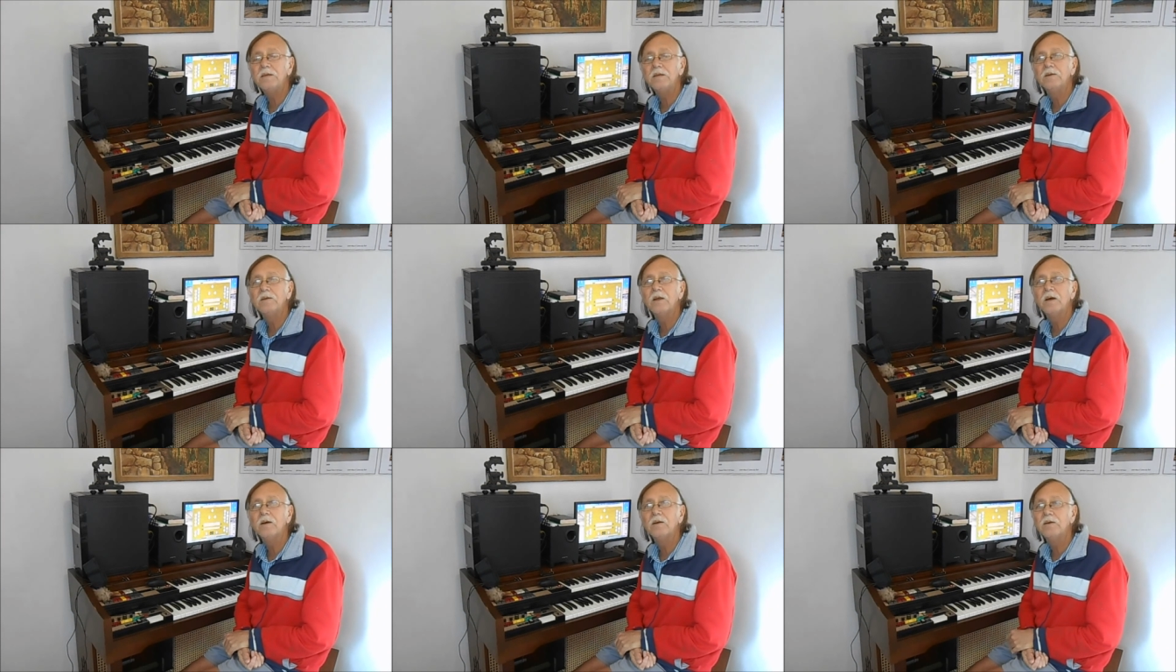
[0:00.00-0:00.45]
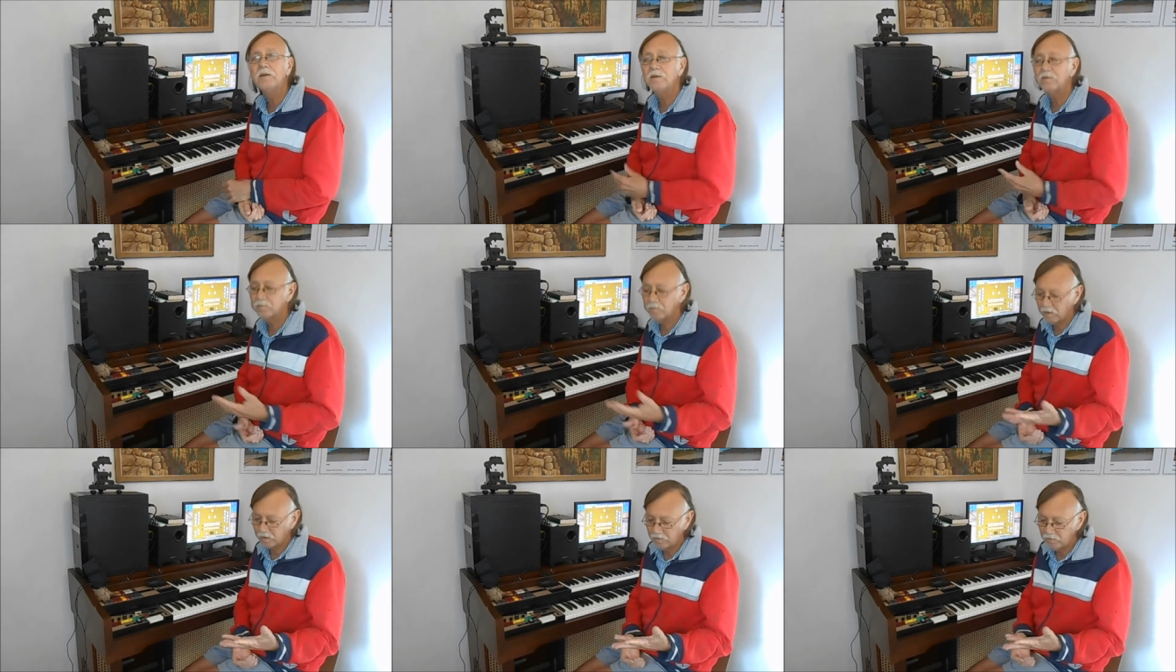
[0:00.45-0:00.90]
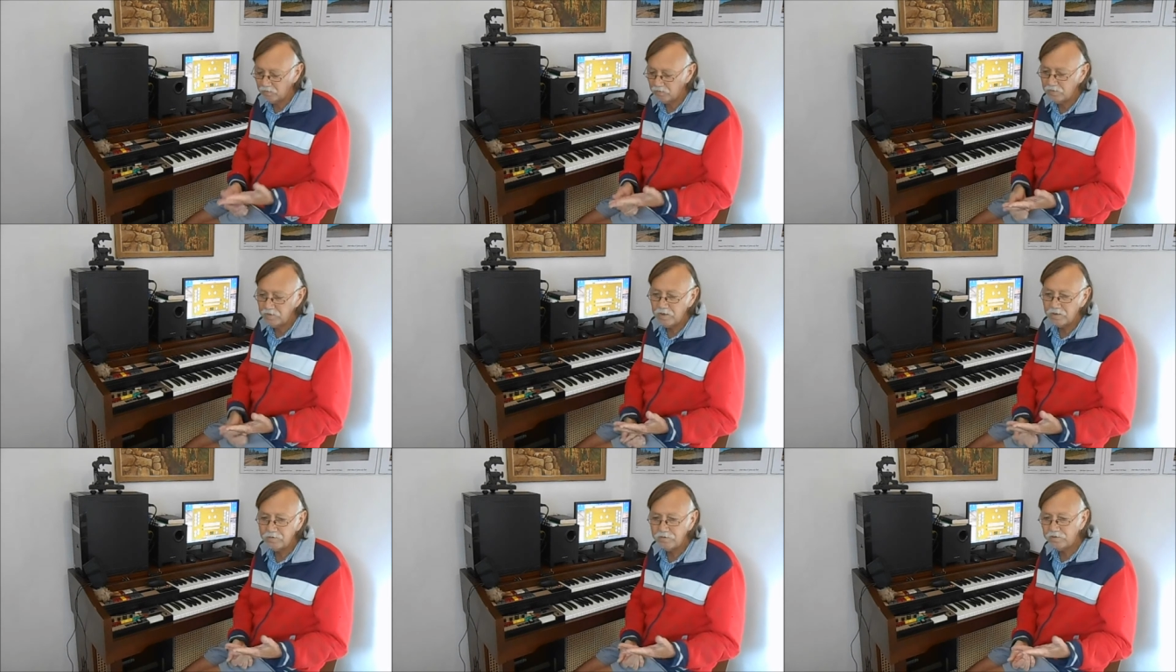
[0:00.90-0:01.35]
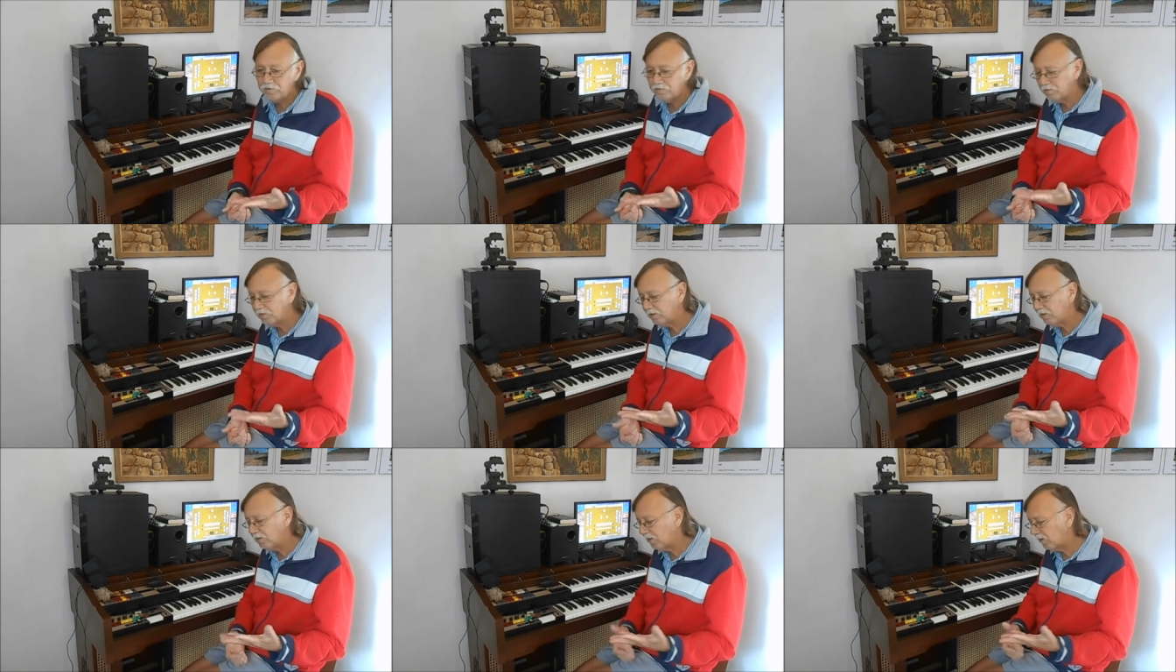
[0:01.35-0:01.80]
You know, it's my Uno
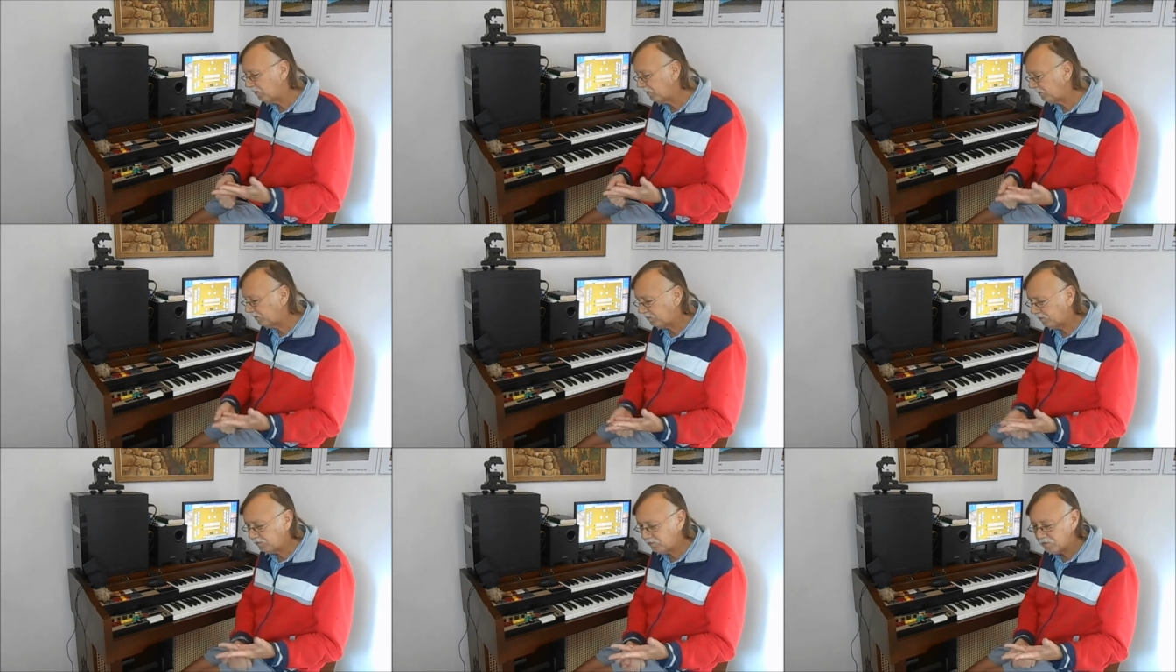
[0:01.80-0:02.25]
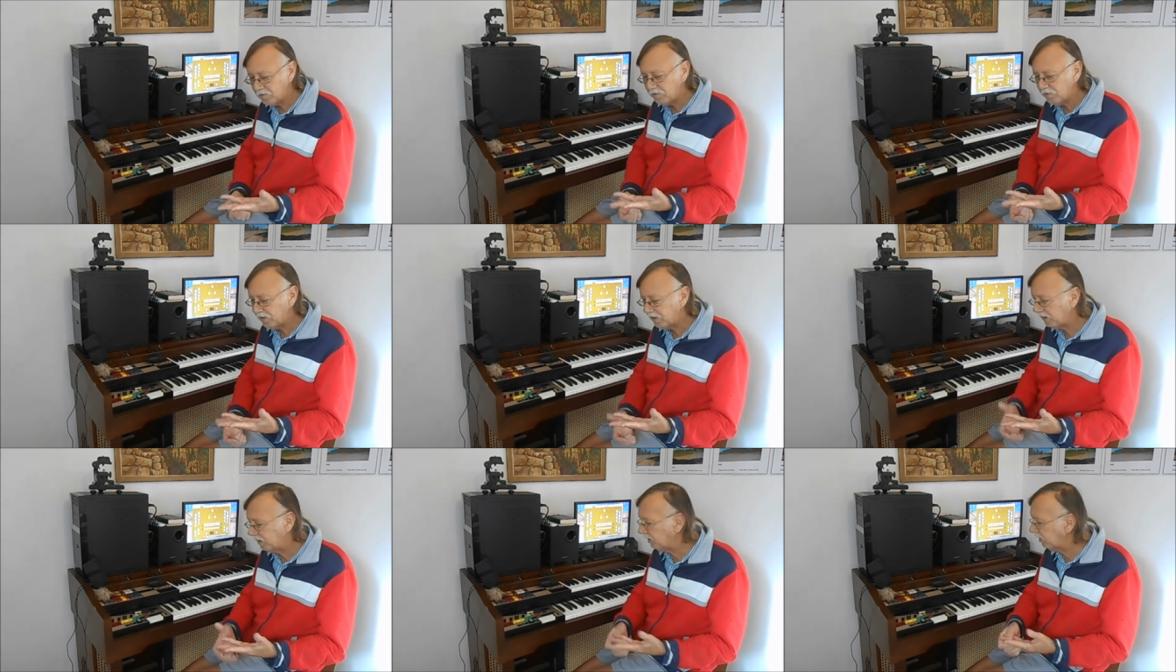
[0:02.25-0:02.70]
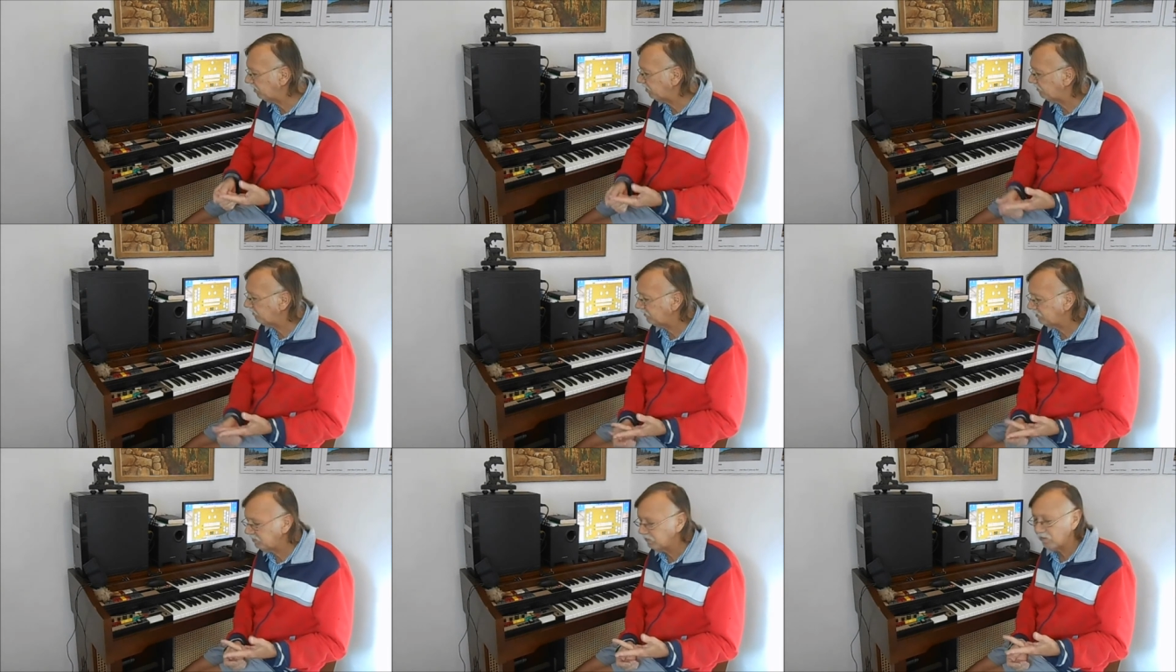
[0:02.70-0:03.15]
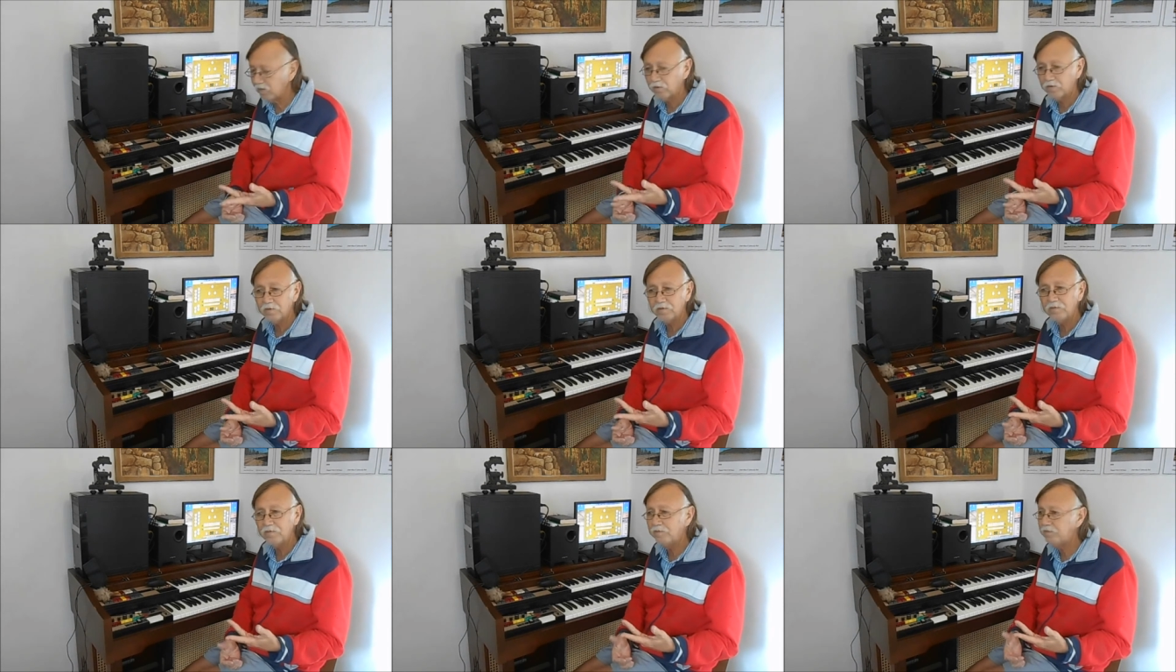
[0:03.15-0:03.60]
Tour Car, it's cooking, it's
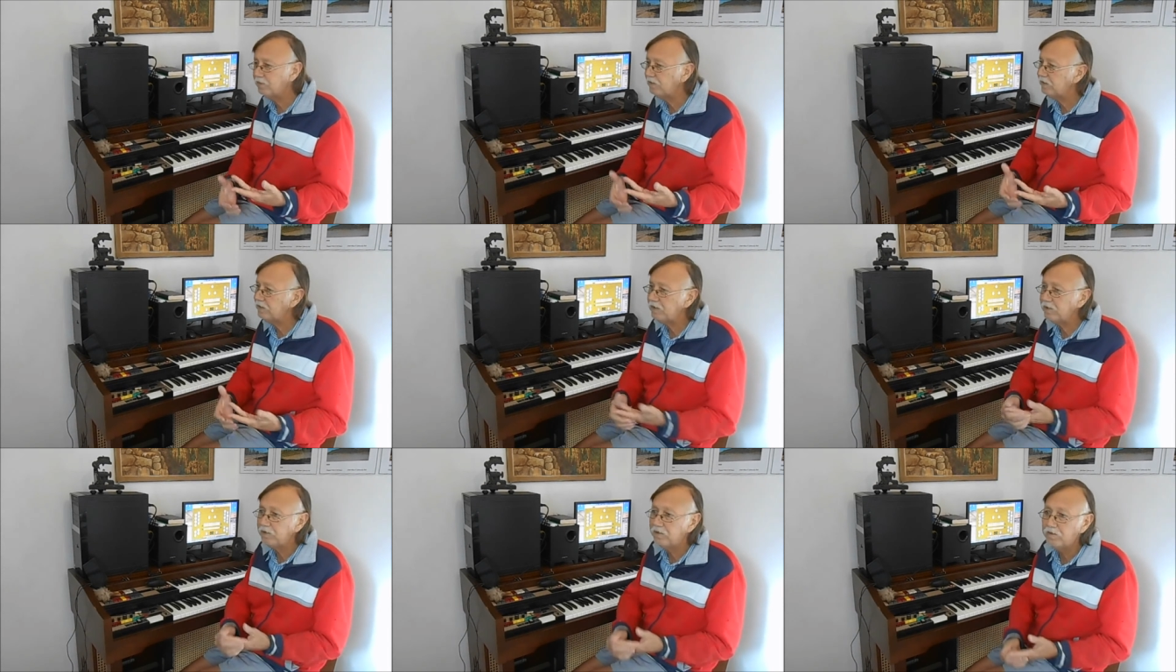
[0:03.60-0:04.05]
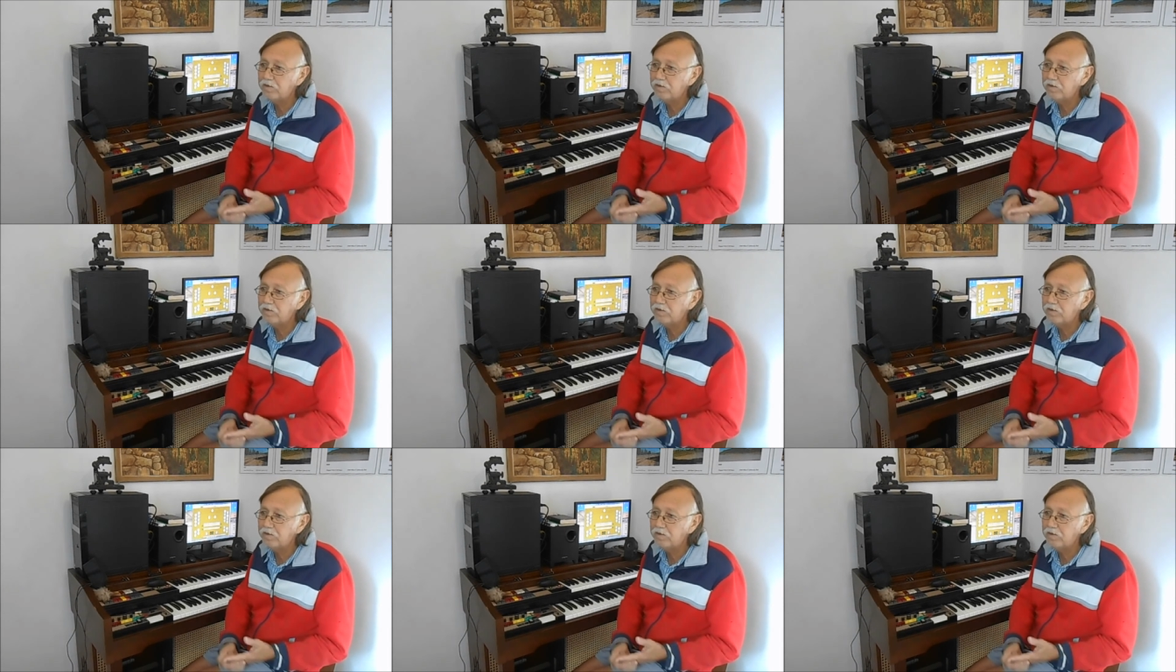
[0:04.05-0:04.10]
photography,